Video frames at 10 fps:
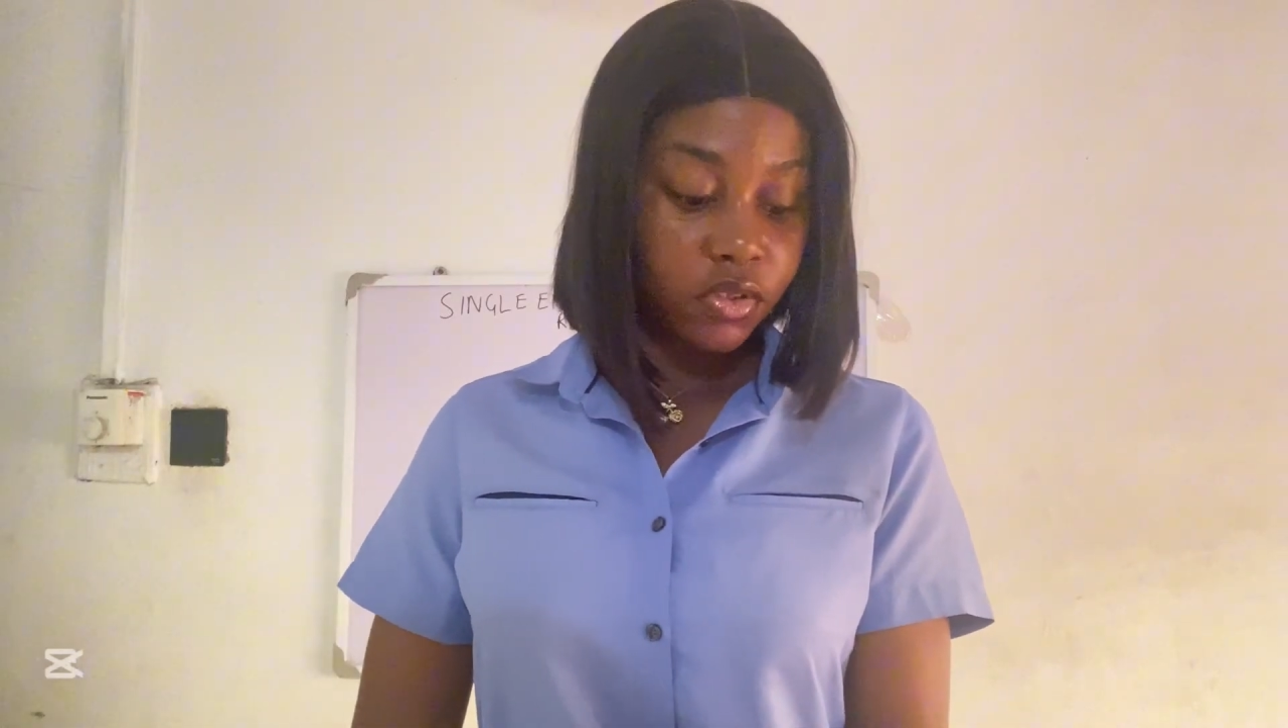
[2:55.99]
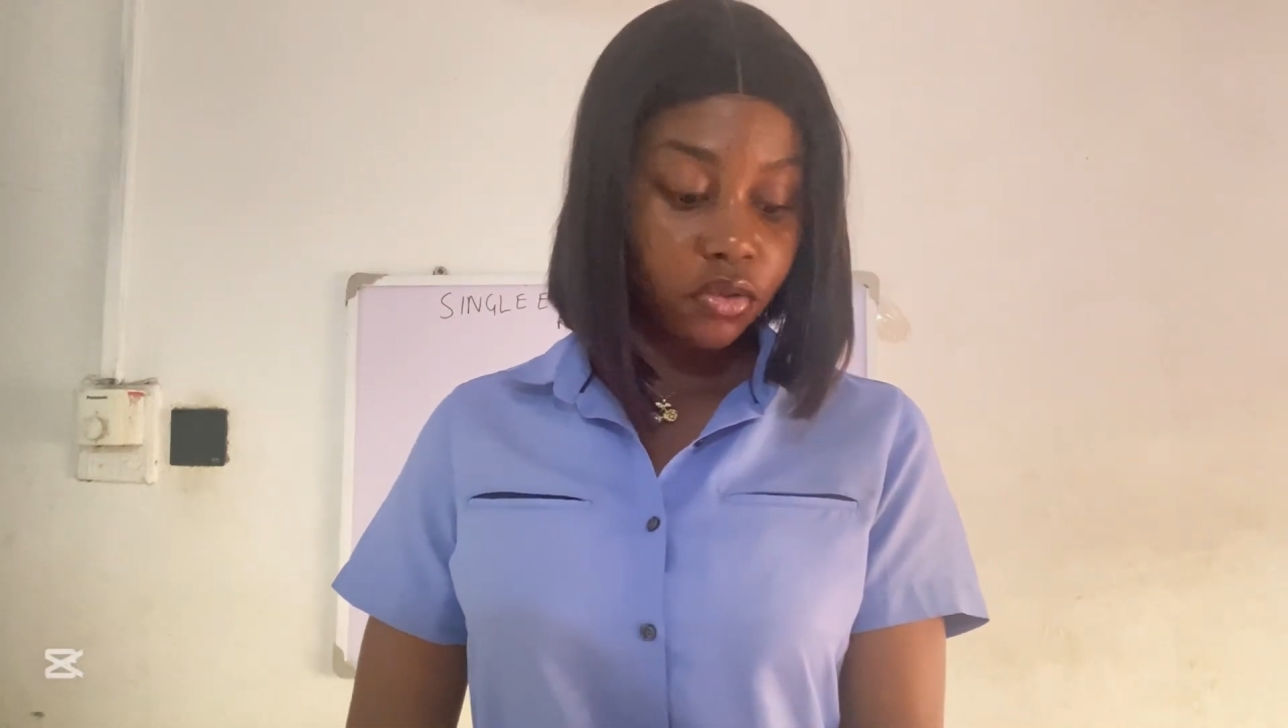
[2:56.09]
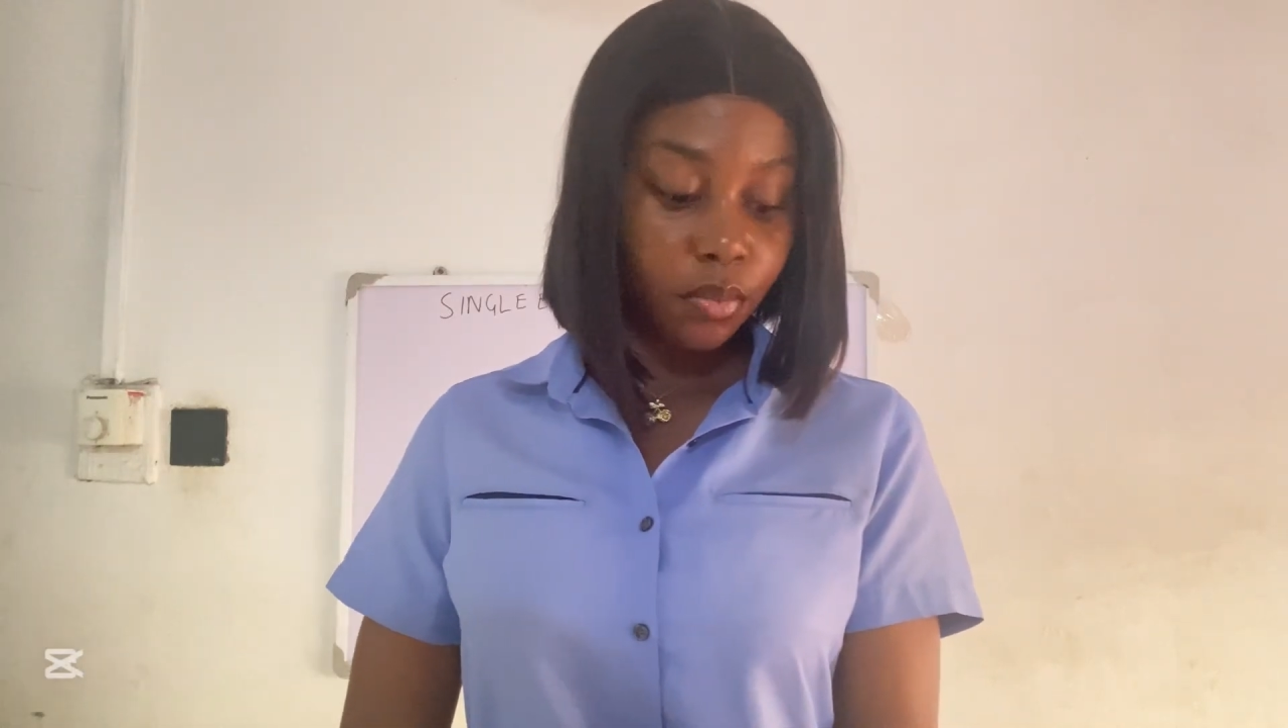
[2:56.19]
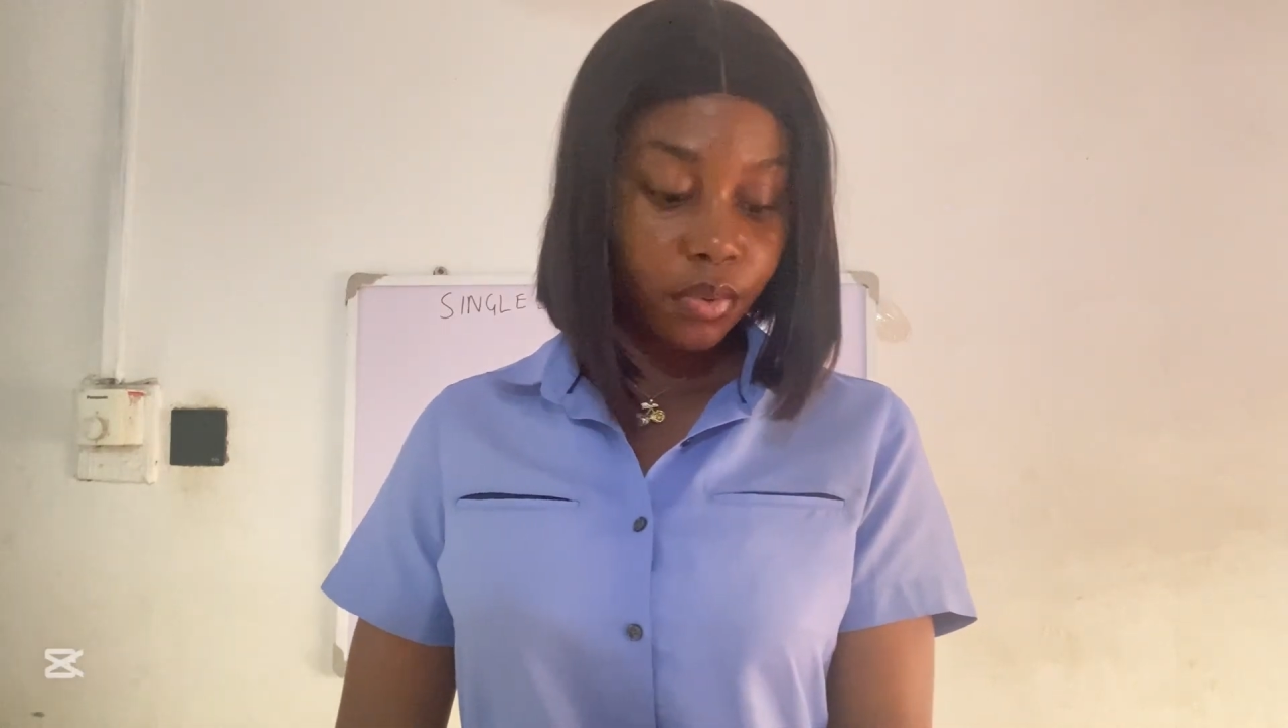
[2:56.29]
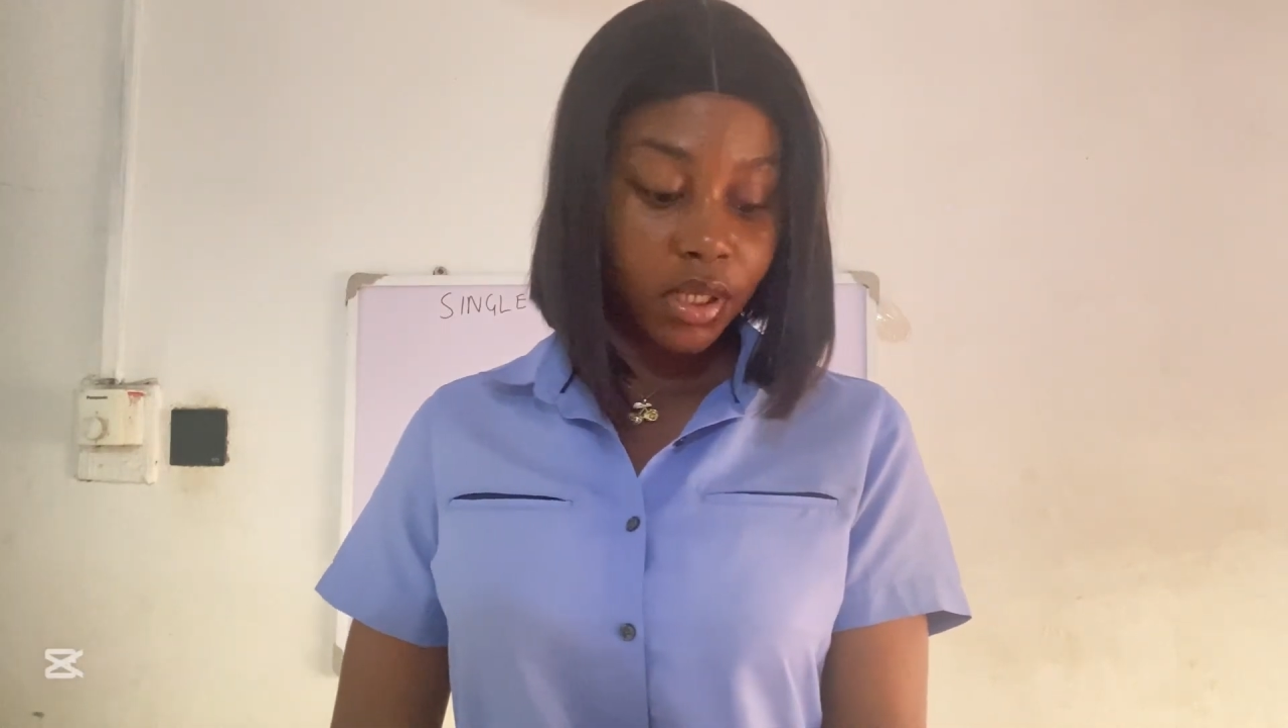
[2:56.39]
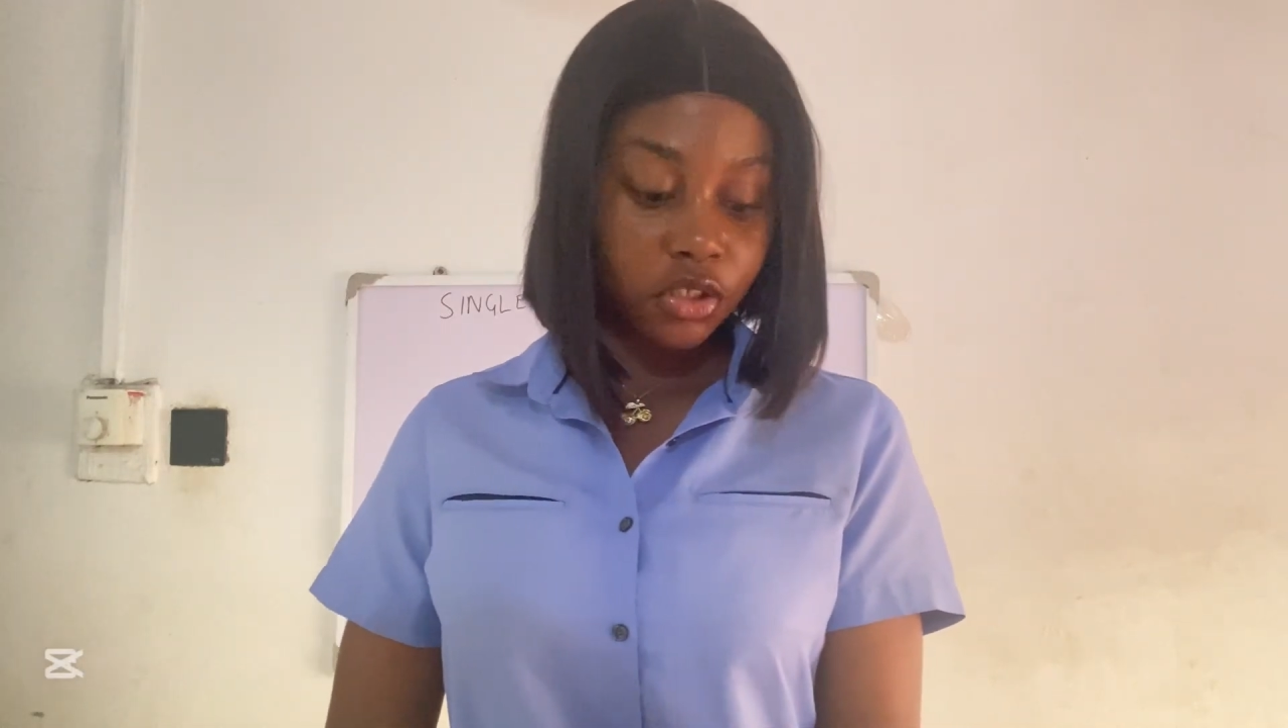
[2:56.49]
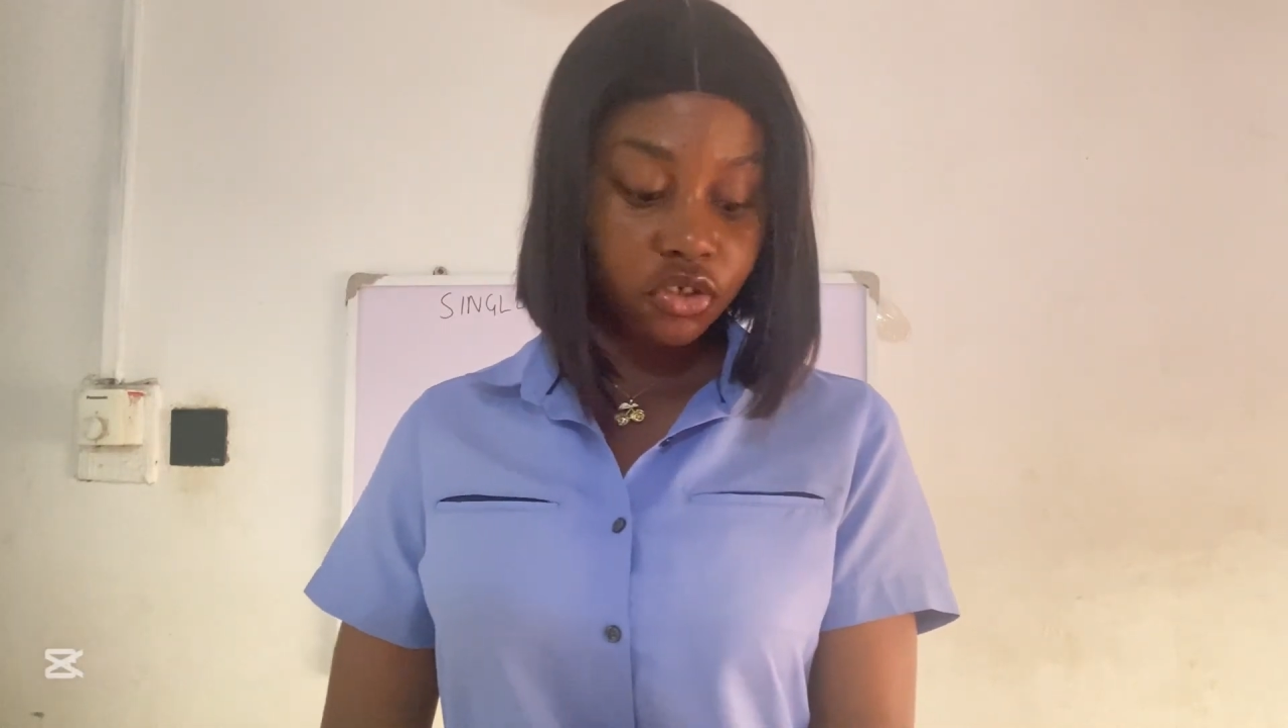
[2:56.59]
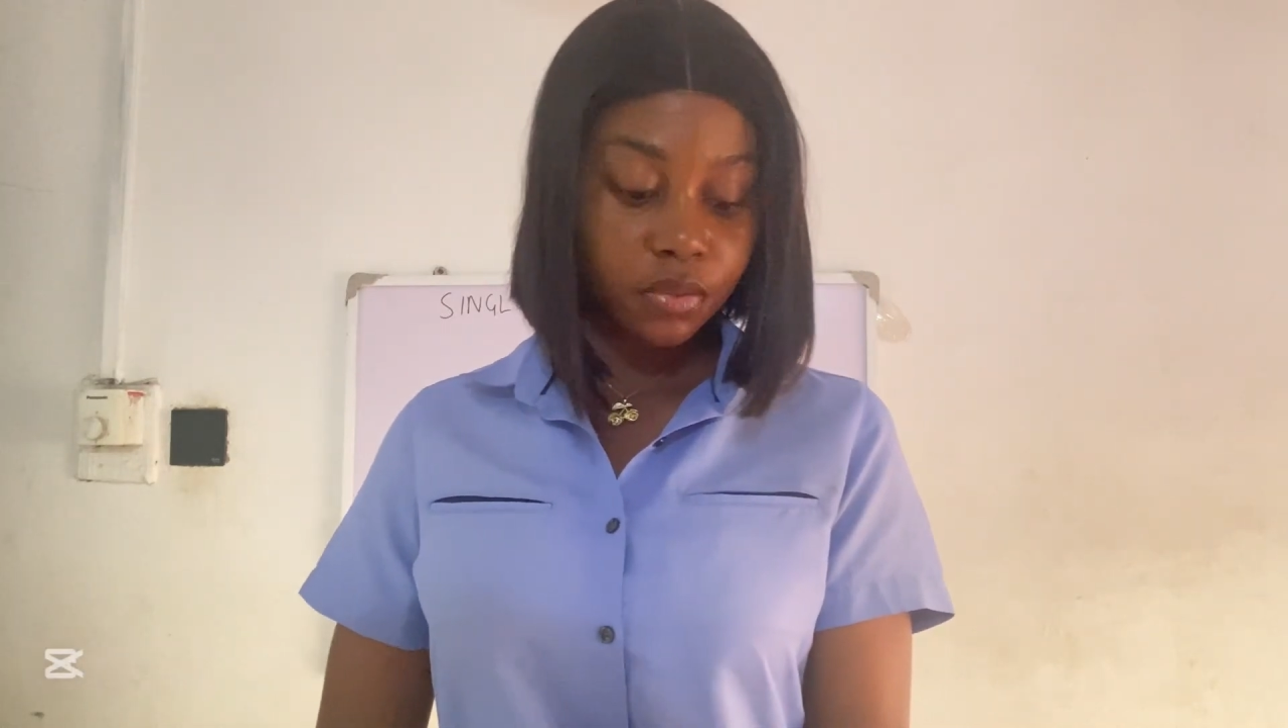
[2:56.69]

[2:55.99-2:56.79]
double entry